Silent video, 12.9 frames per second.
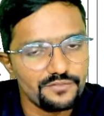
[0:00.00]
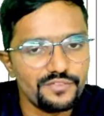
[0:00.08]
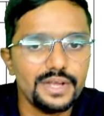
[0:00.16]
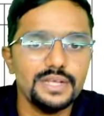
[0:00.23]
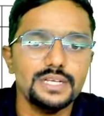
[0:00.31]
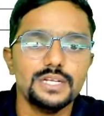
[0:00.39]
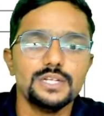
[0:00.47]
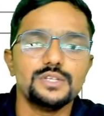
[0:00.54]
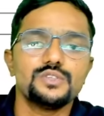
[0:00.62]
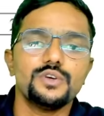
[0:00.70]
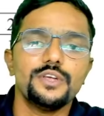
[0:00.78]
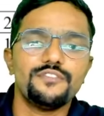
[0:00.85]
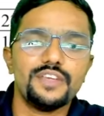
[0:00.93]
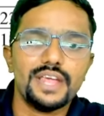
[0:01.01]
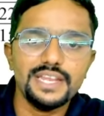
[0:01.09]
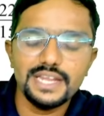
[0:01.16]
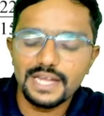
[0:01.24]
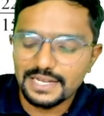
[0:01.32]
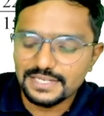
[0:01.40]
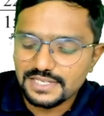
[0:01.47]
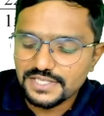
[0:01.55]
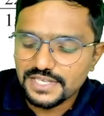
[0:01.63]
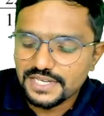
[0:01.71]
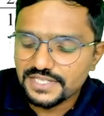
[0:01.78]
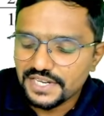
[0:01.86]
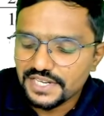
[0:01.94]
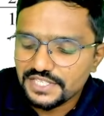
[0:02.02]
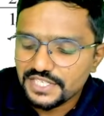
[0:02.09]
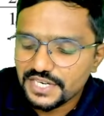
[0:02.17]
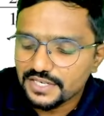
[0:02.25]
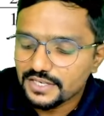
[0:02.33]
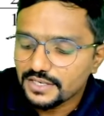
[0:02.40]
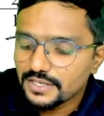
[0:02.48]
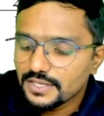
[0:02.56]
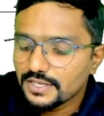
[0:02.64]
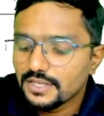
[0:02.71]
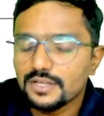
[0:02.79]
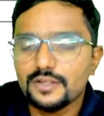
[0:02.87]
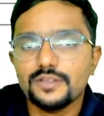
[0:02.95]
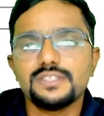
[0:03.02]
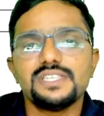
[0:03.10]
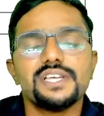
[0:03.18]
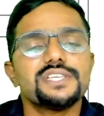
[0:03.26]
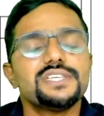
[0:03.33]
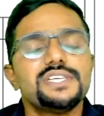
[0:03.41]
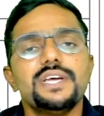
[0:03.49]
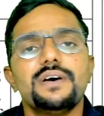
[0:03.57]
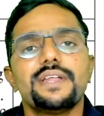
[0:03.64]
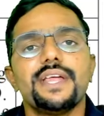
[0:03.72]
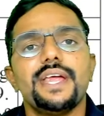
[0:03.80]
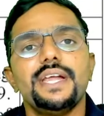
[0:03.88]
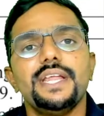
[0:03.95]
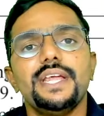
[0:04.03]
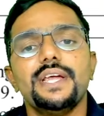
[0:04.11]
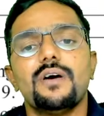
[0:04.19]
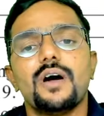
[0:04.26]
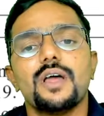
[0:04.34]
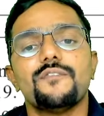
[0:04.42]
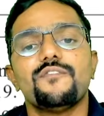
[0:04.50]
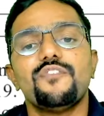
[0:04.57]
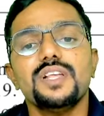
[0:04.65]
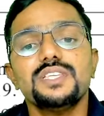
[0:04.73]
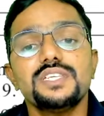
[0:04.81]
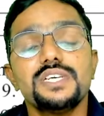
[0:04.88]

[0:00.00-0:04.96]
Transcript: way. So if any assessee is reaching 60 or 80 on 1st